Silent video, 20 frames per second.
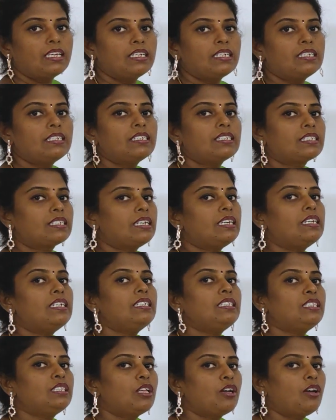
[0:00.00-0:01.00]
is
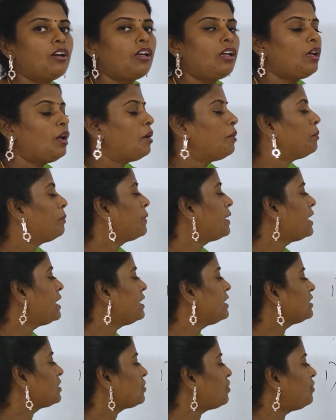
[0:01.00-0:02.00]
in the
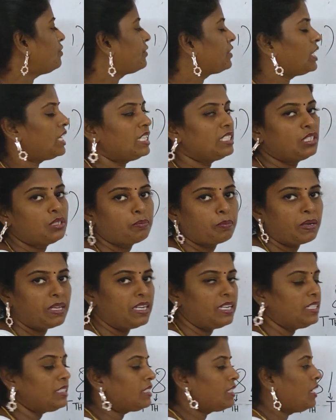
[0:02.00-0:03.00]
place of tens
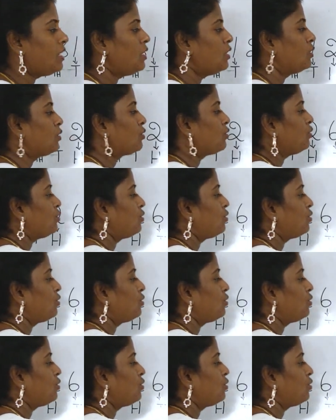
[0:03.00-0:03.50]
place. So